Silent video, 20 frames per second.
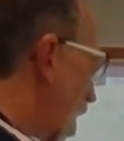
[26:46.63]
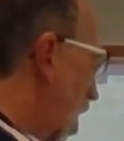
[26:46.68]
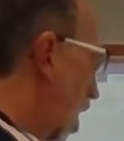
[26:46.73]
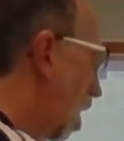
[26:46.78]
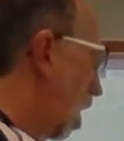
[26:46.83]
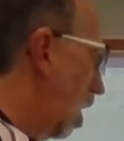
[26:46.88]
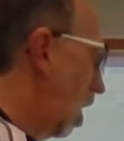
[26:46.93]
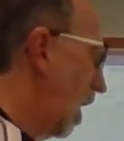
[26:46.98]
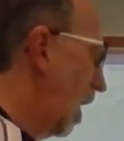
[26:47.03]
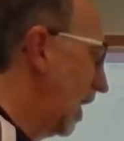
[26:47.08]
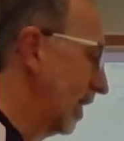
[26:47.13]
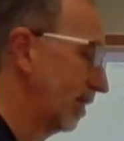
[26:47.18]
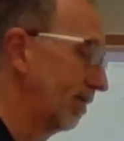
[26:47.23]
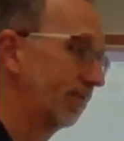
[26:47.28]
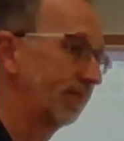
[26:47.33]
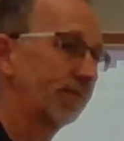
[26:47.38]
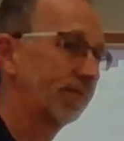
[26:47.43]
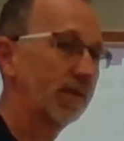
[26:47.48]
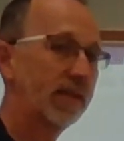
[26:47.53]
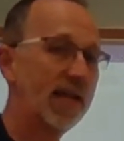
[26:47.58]
All right.
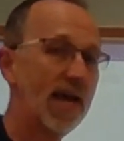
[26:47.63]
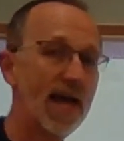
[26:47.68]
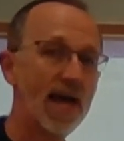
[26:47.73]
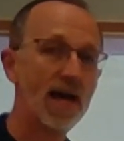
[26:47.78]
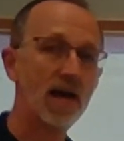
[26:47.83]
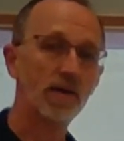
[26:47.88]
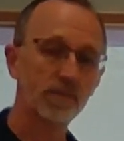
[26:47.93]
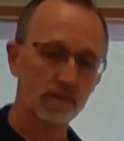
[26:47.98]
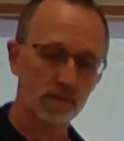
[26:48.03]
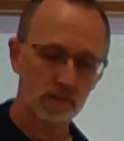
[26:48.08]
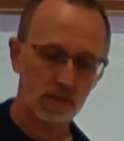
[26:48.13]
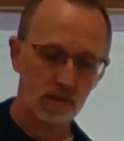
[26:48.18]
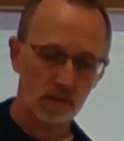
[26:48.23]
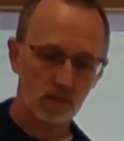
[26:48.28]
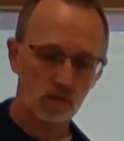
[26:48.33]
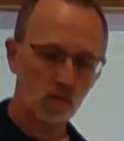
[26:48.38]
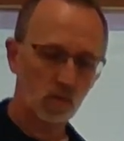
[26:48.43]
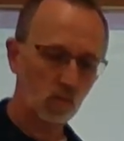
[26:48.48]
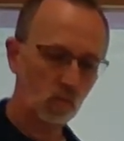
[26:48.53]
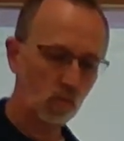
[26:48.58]
Now,
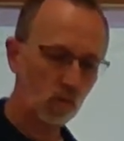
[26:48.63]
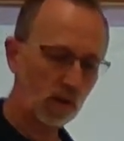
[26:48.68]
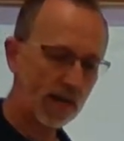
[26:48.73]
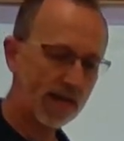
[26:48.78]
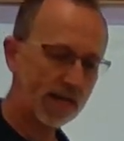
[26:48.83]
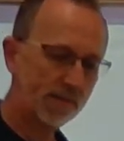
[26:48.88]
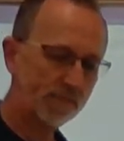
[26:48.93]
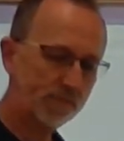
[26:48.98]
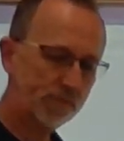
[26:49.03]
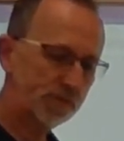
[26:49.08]
what